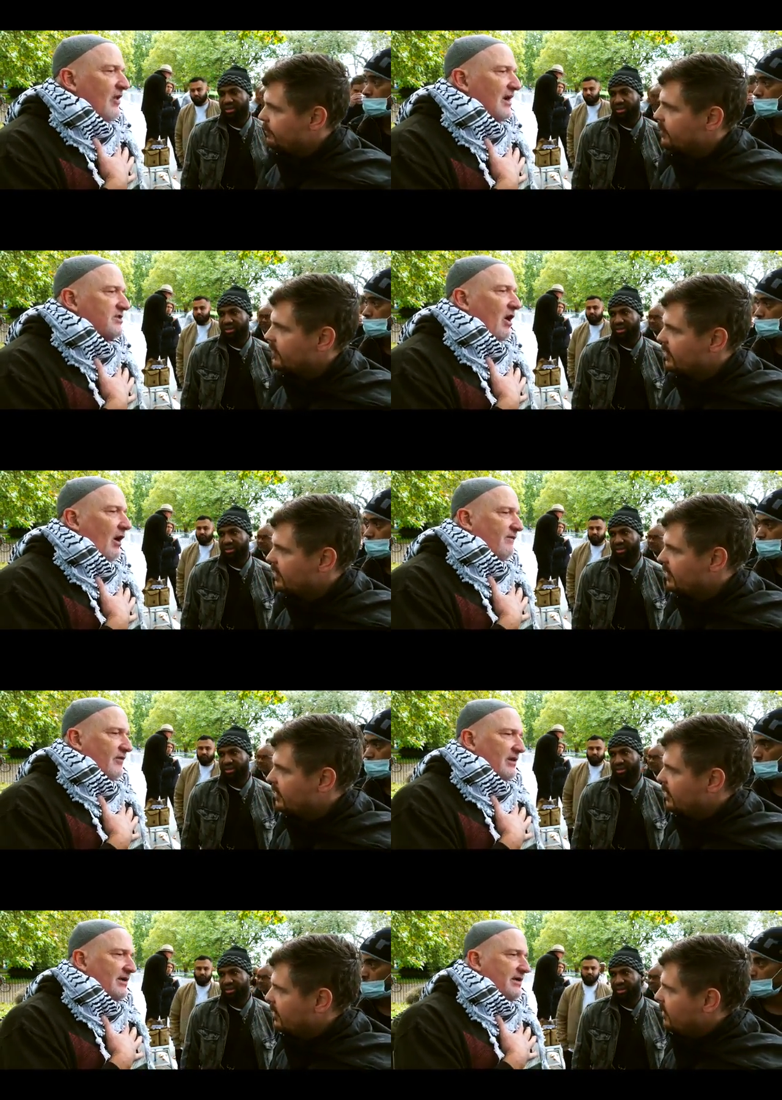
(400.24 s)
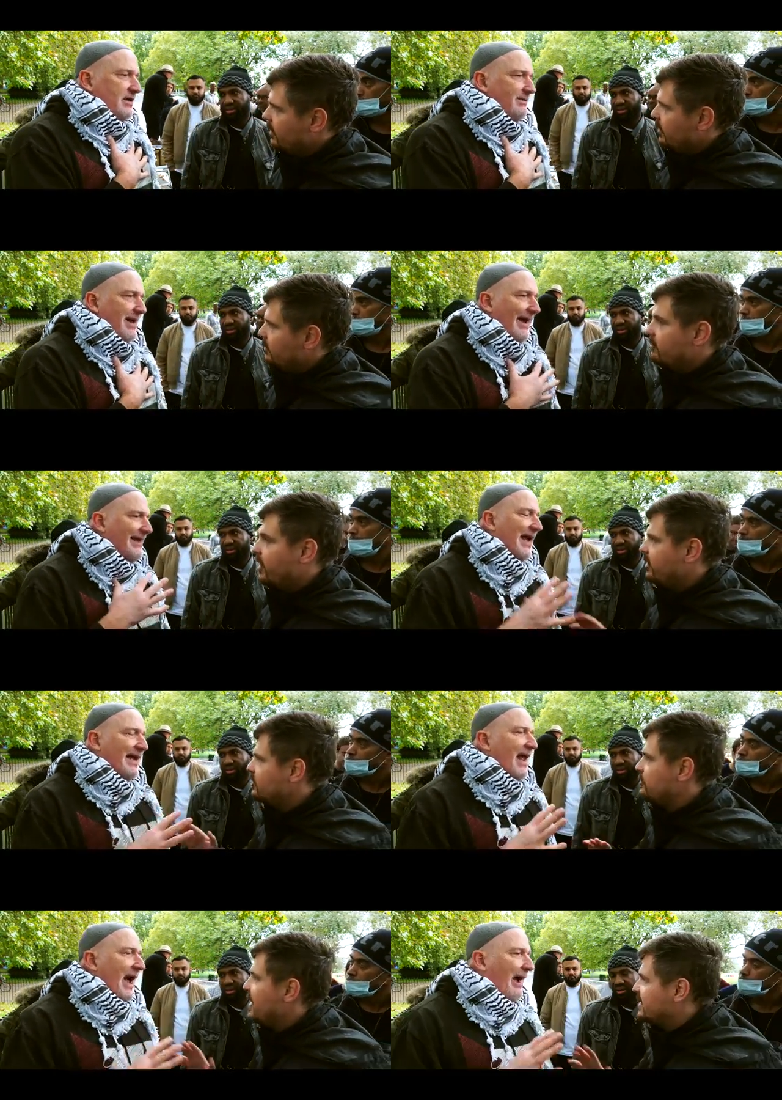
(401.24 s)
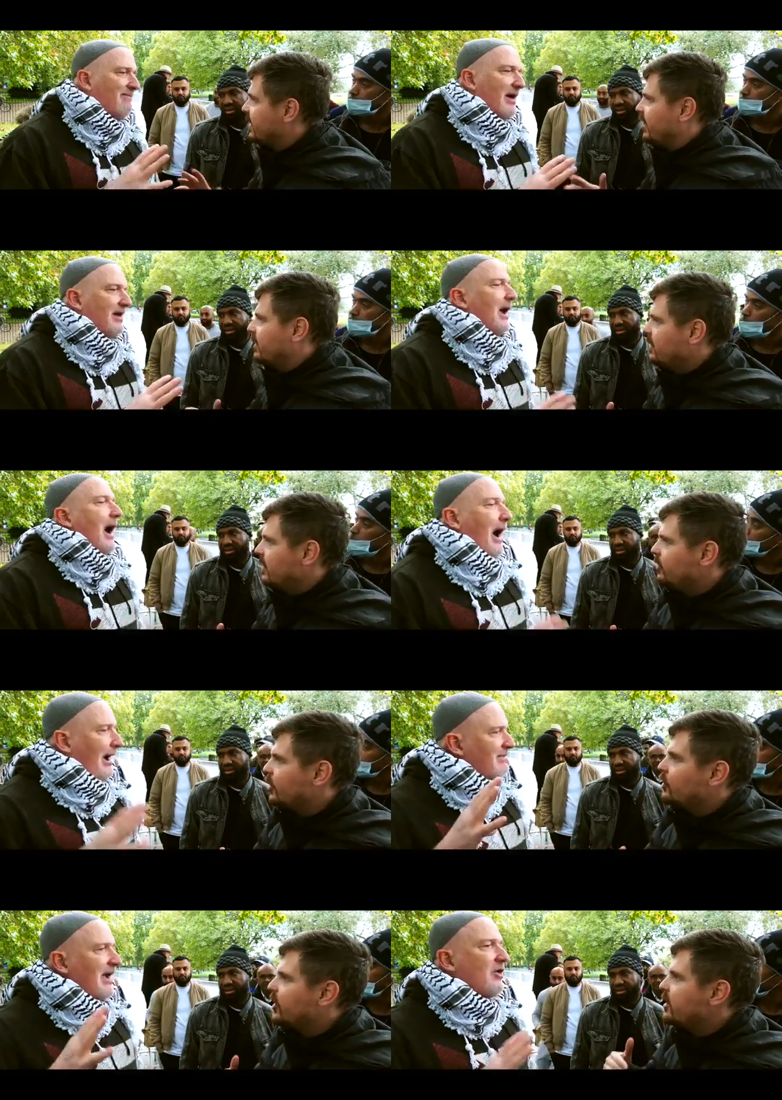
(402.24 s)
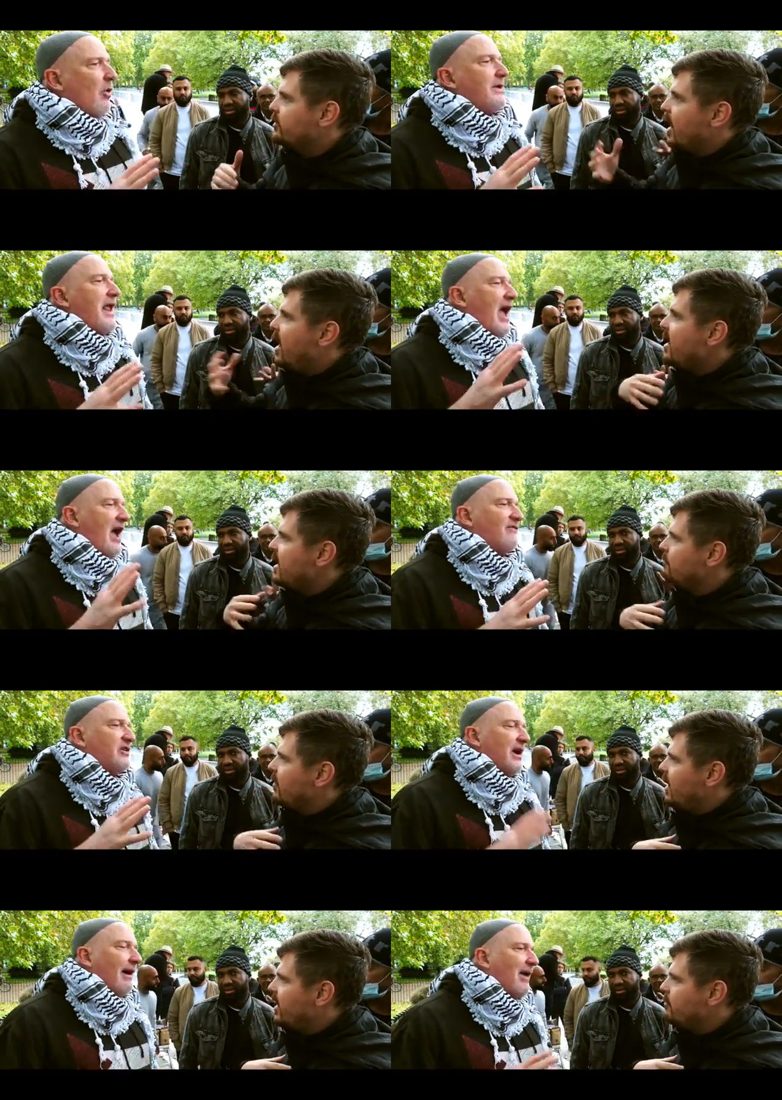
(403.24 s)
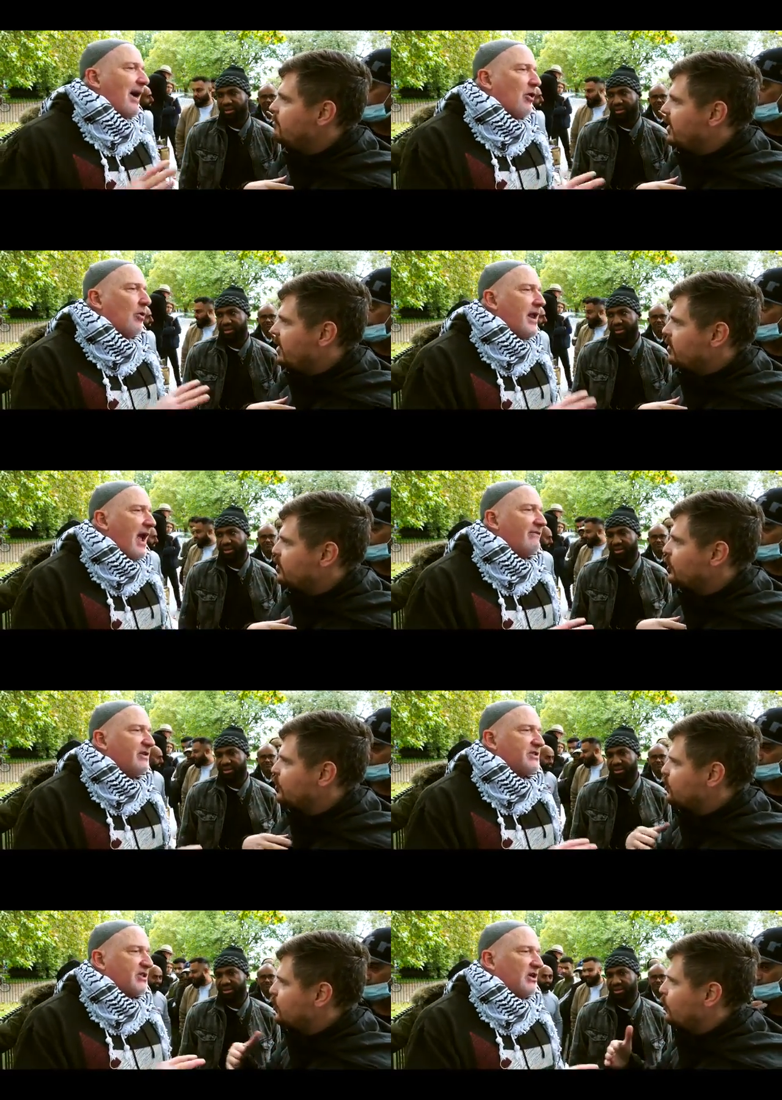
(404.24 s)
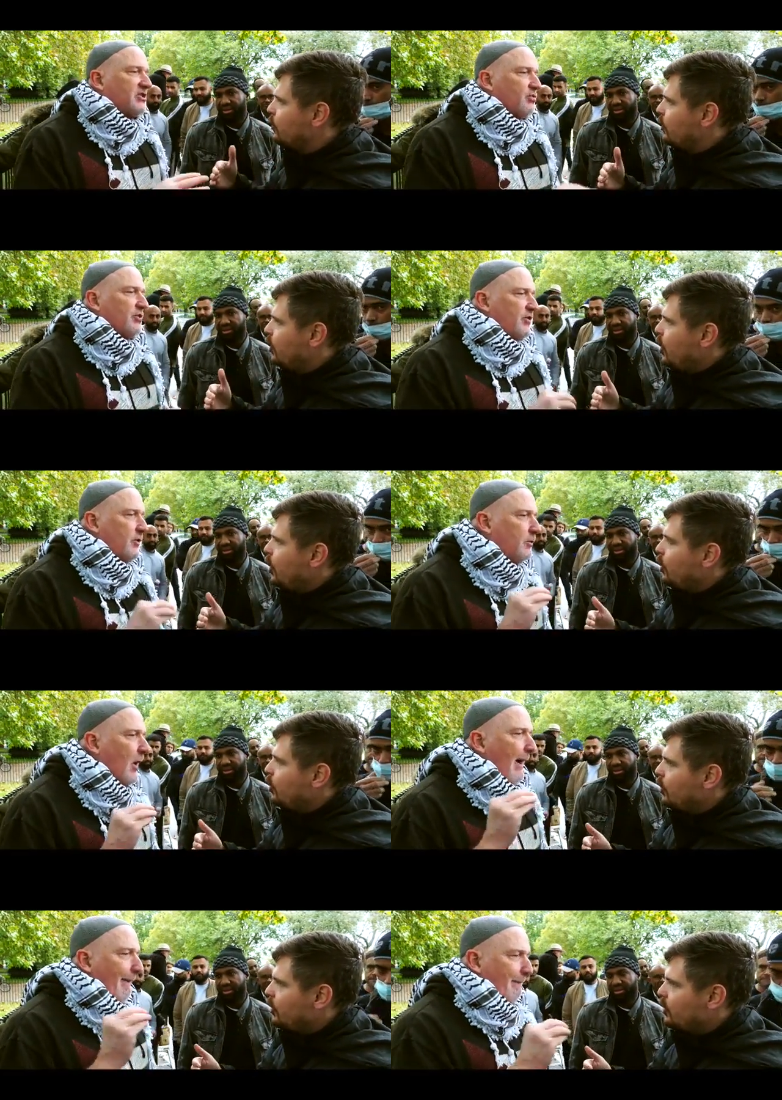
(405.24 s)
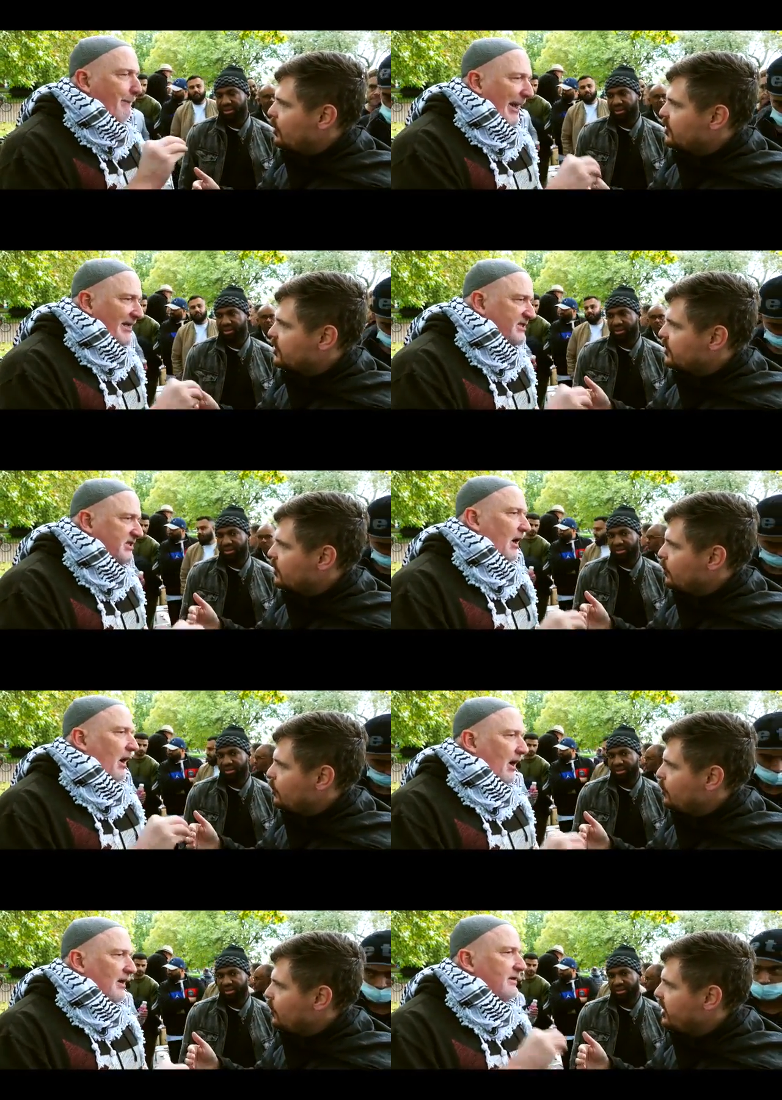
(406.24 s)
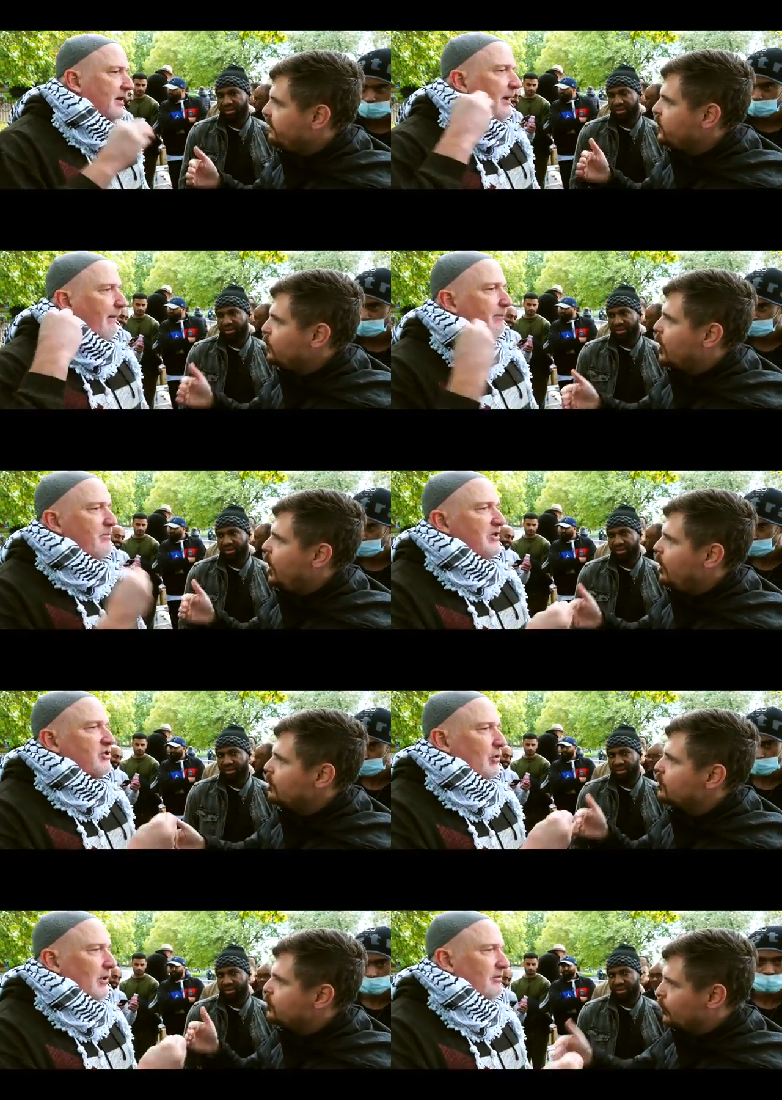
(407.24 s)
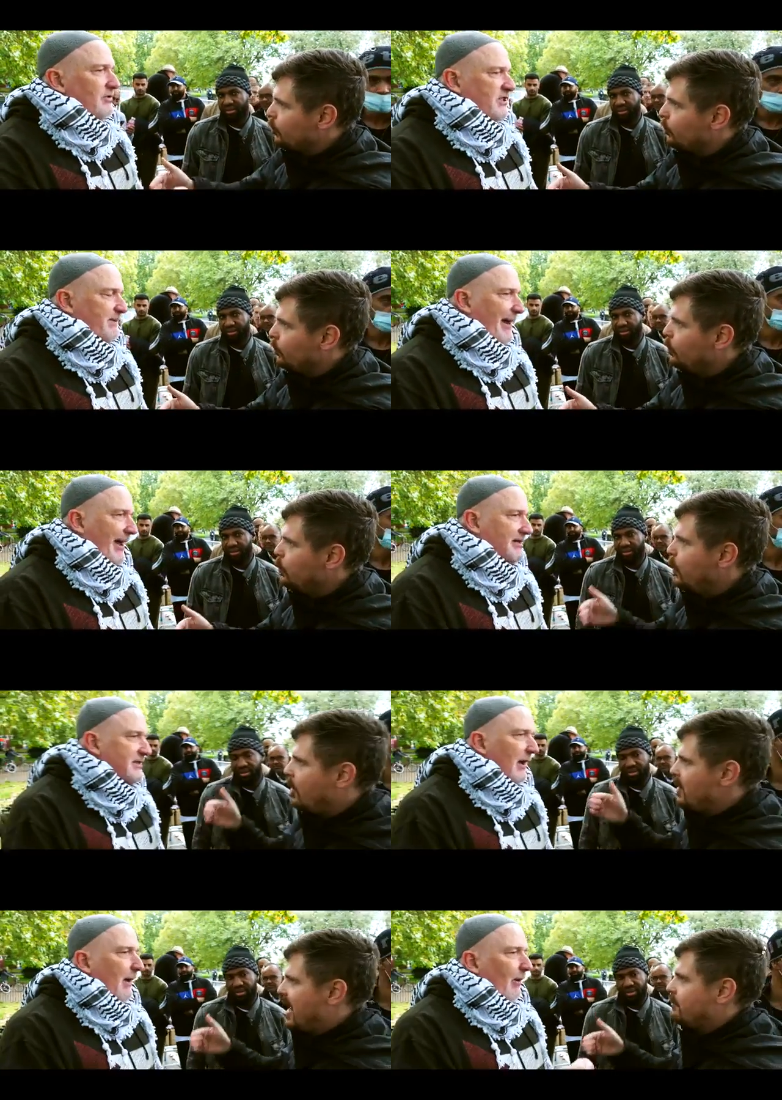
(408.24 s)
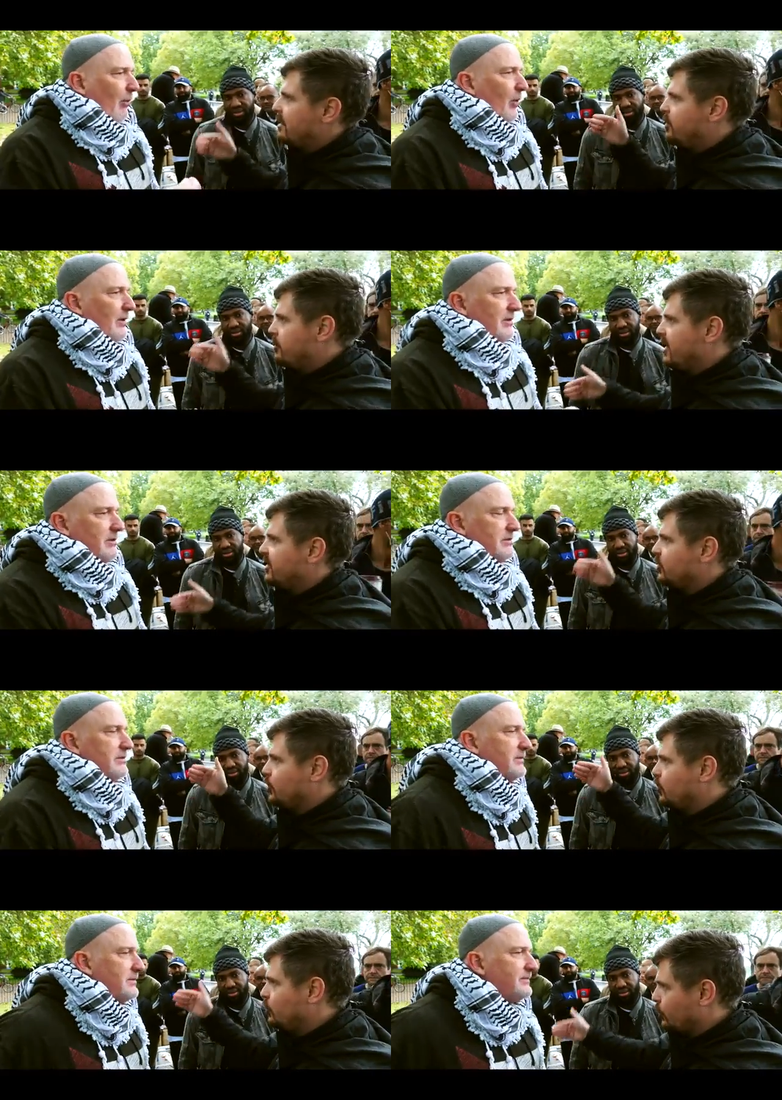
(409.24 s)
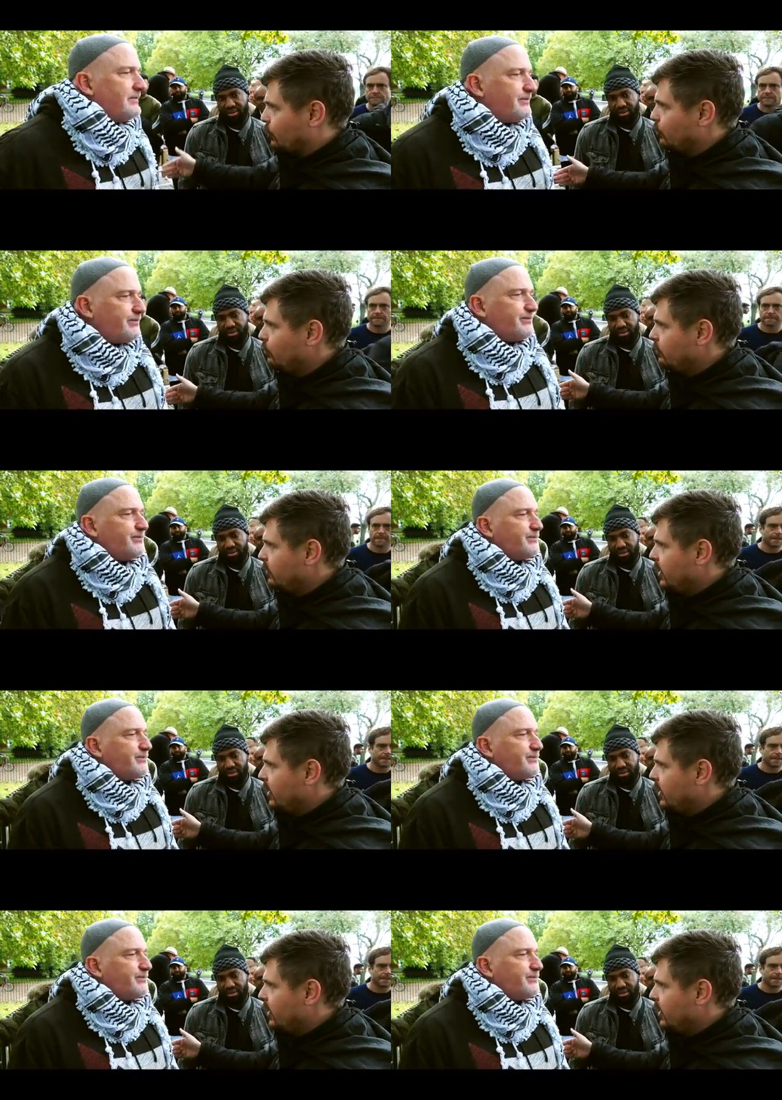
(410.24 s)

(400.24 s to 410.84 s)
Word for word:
Speaker 1: lost all validity to me. I can't. I'm not. I'm not going to have a discussion
Speaker 2: with you based on if you can't do respect, what Muhammad permits you to do